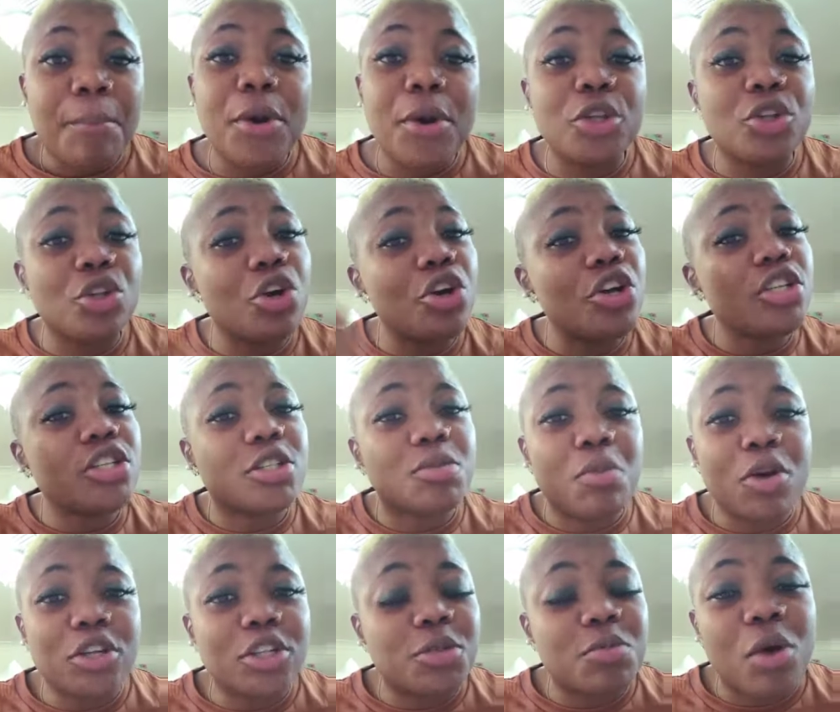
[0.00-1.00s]
But those
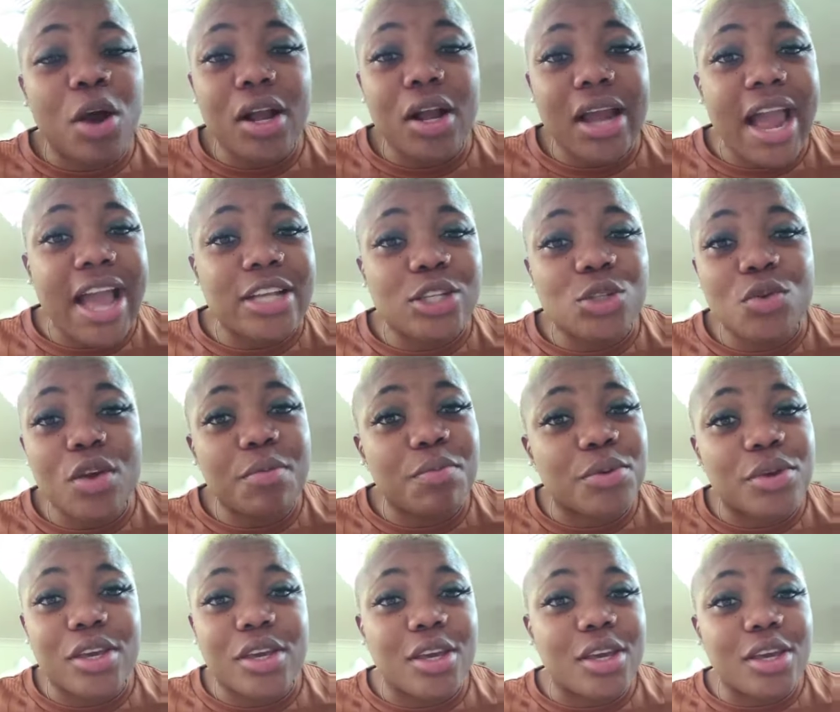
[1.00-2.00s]
small guys will
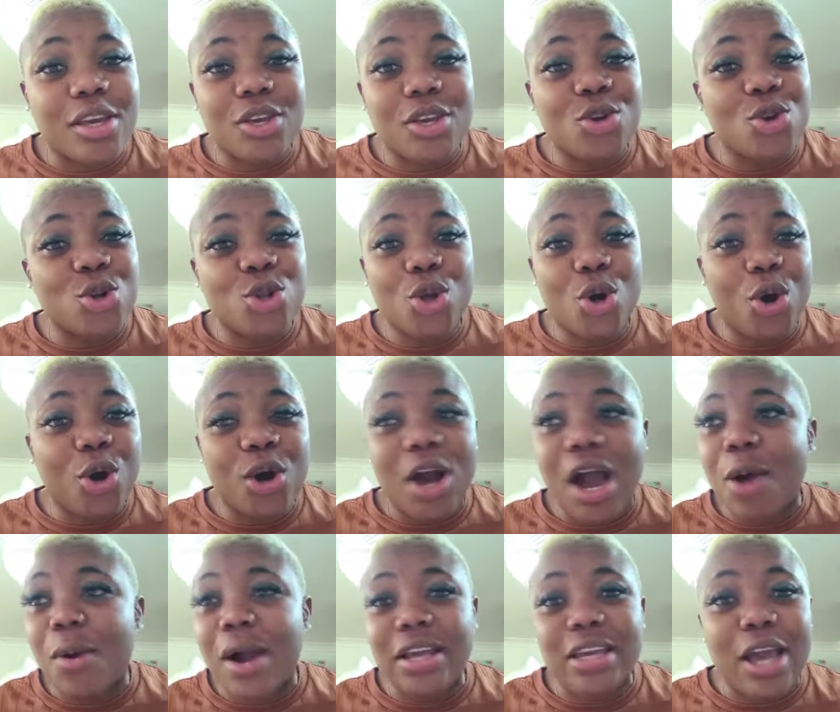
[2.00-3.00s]
be, you know,
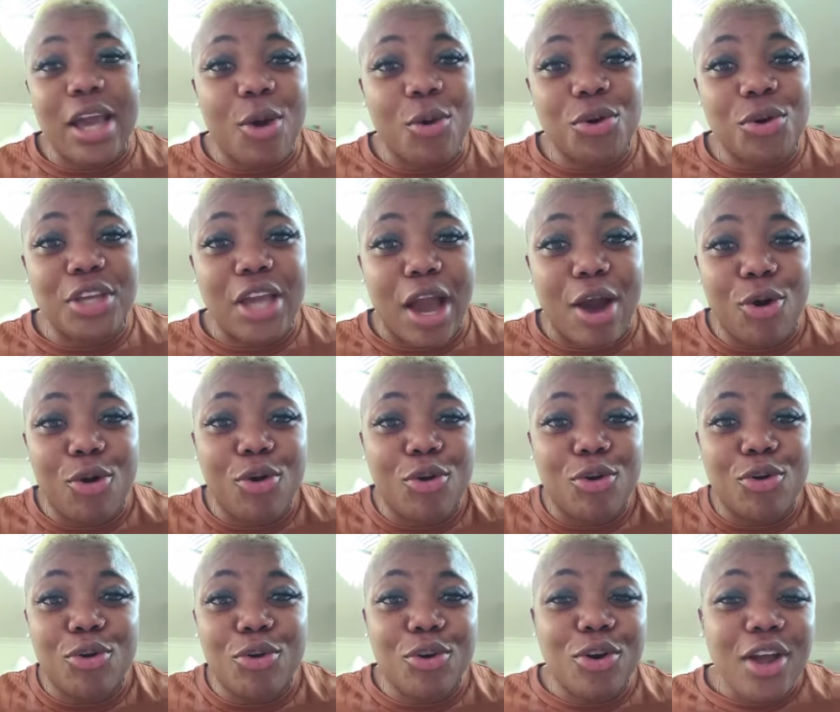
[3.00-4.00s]
our
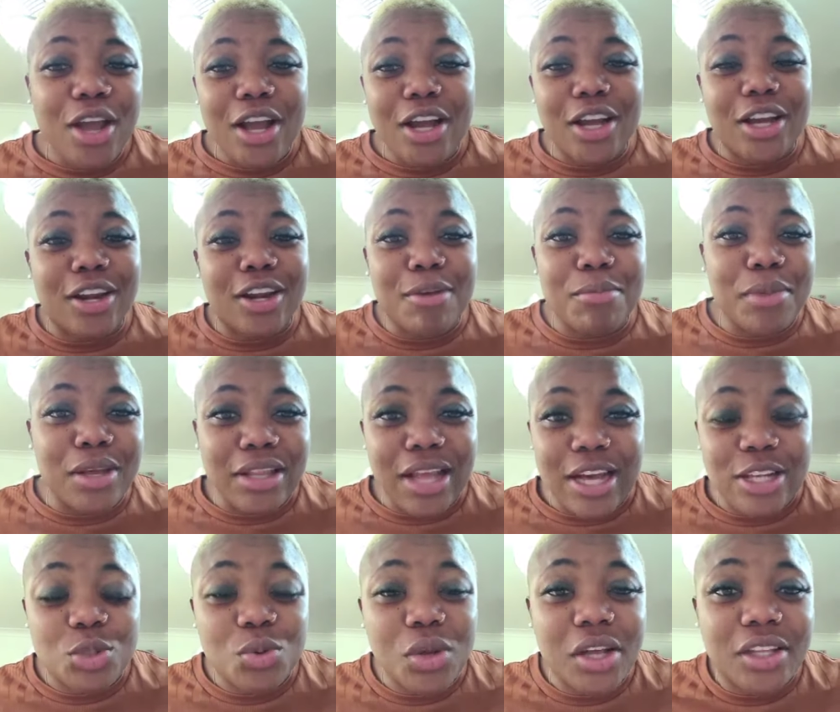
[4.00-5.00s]
yahoo
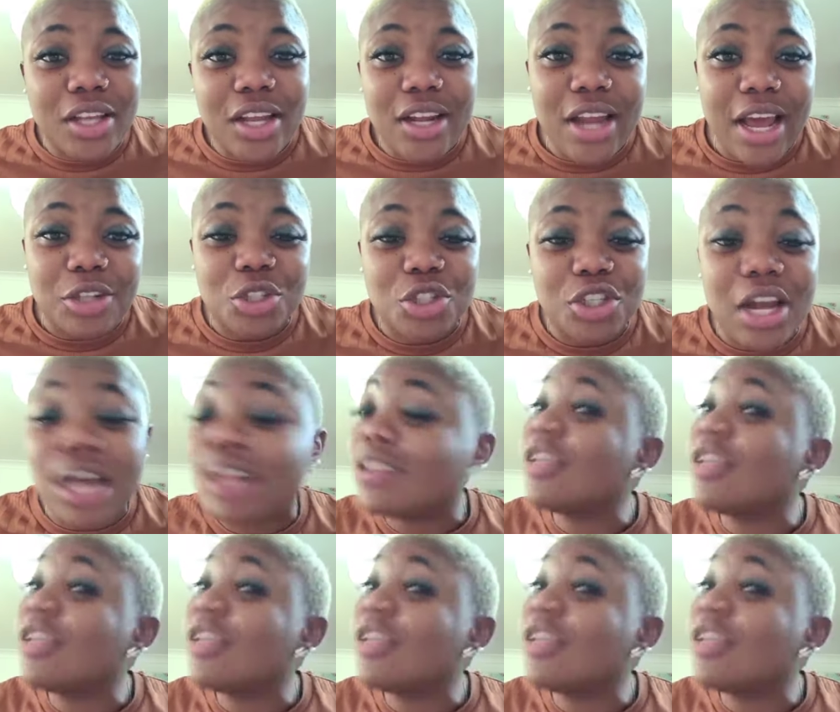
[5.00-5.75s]
criminals where they Nigeria.